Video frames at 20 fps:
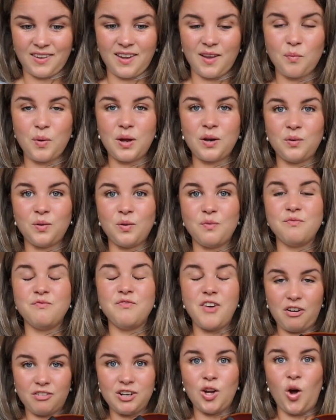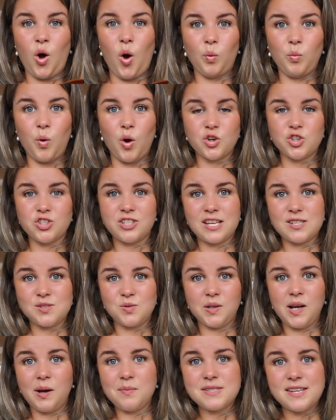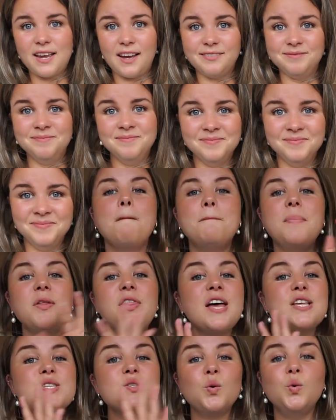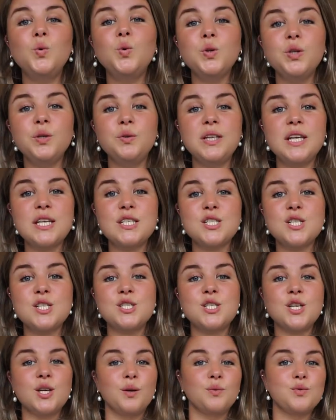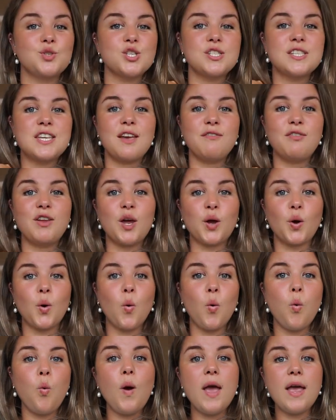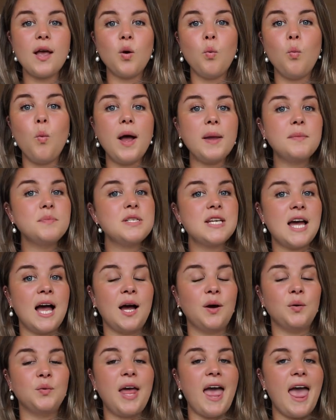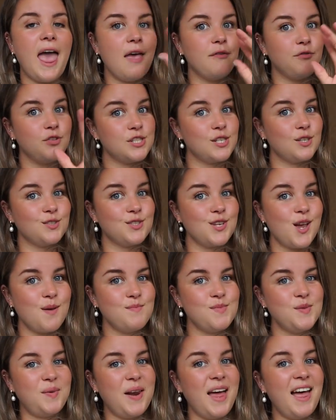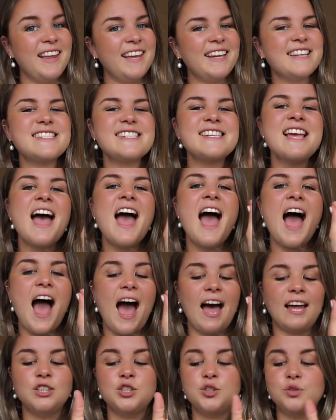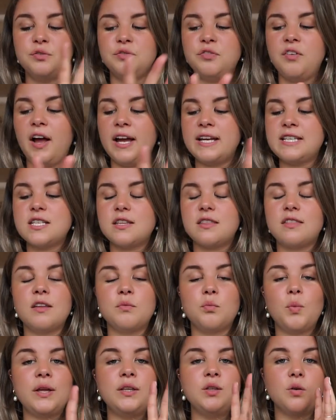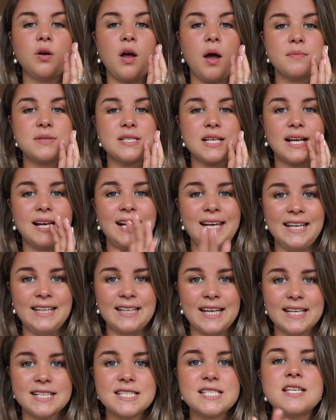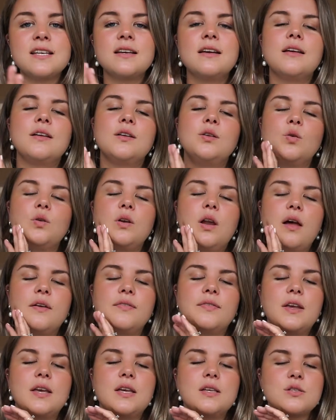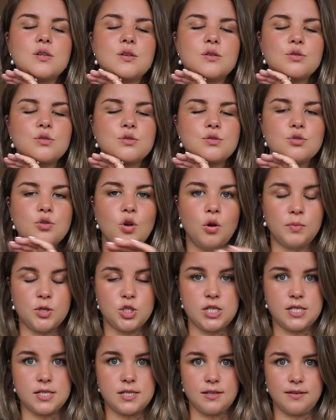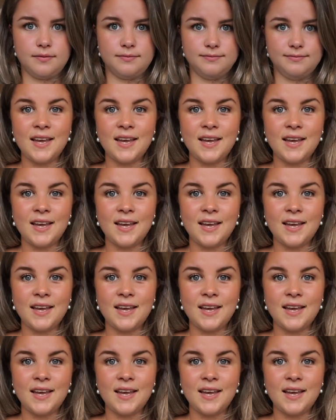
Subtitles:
It went on a very hot wash, that's all I'm saying. But that's all you need to do. Just give it a quick wipe down every single time you play it, and you'll find that when you come to clean it, your life is so much easier.